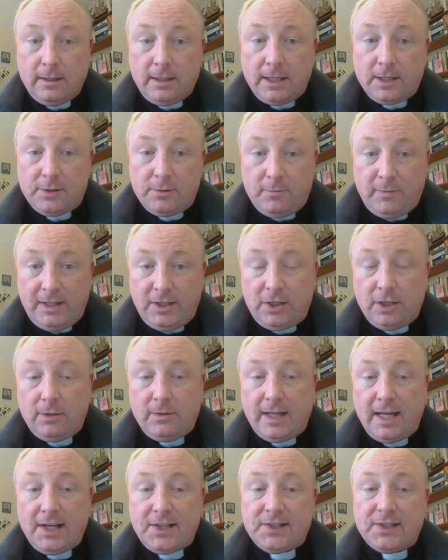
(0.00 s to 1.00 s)
As we do
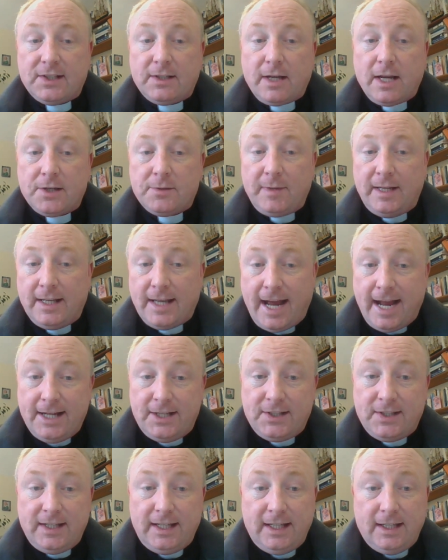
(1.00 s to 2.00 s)
this, as we
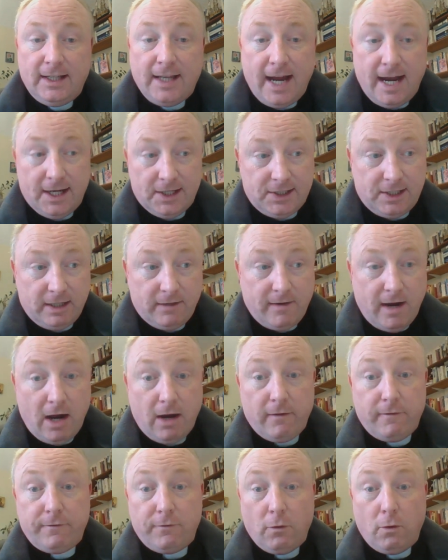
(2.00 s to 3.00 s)
light the last of our
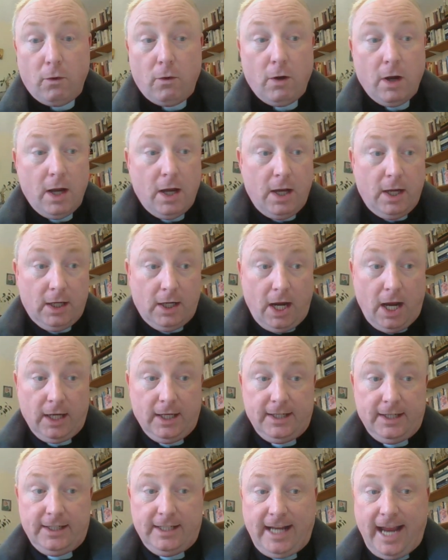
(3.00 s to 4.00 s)
four
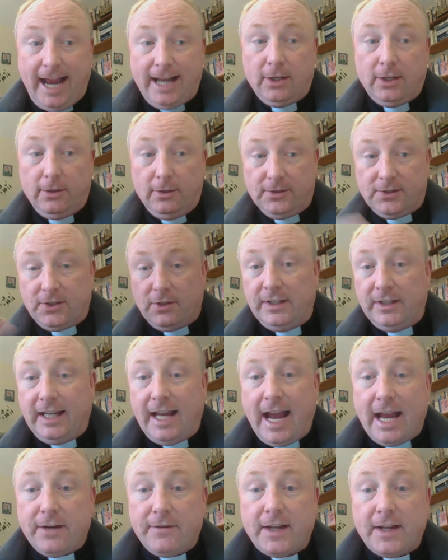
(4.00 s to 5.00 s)
coloured candles on the
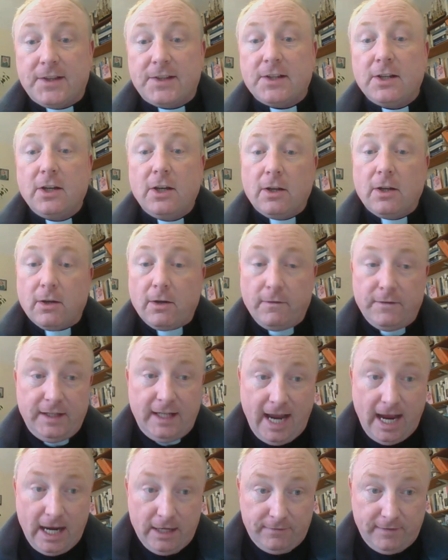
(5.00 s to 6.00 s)
Advent of the
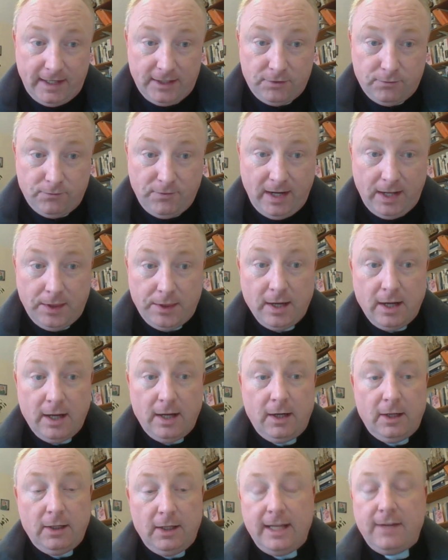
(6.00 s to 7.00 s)
Advent wreath,
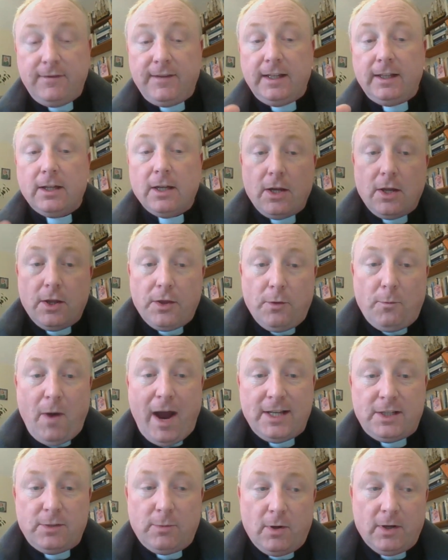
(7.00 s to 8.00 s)
leaving the
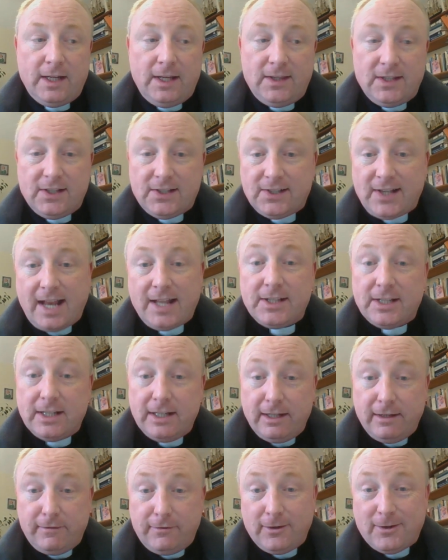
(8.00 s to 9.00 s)
white one in the
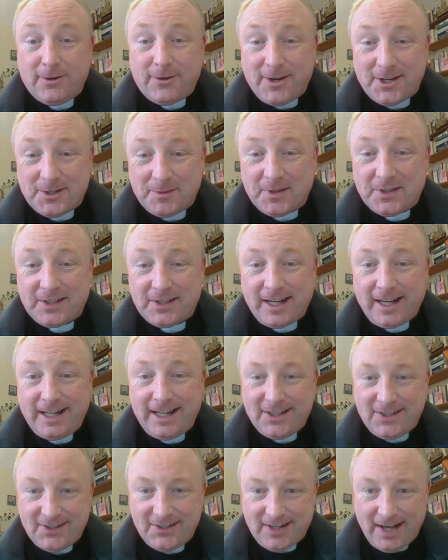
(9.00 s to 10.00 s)
centre for Christmas Day
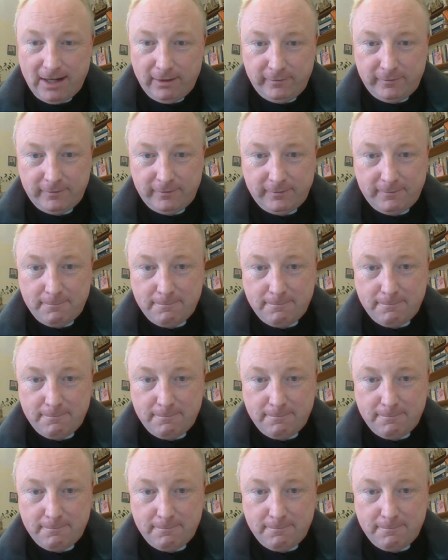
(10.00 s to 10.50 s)
itself.